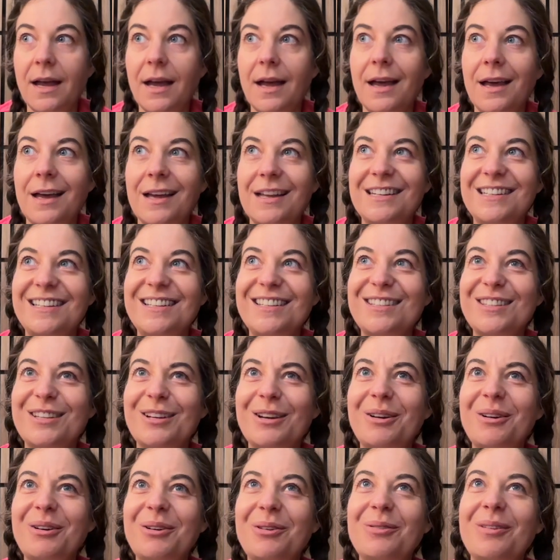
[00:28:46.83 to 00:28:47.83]
And
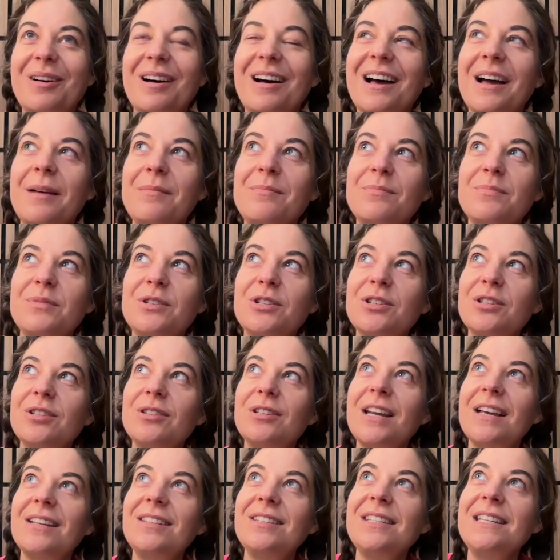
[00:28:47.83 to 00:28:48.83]
so I'm
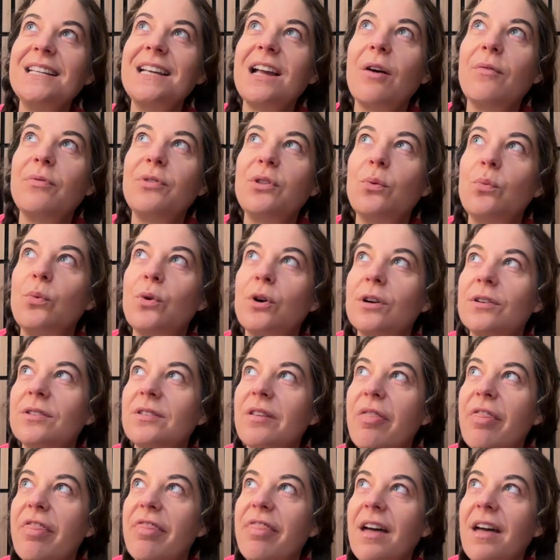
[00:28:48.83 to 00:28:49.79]
testing out the words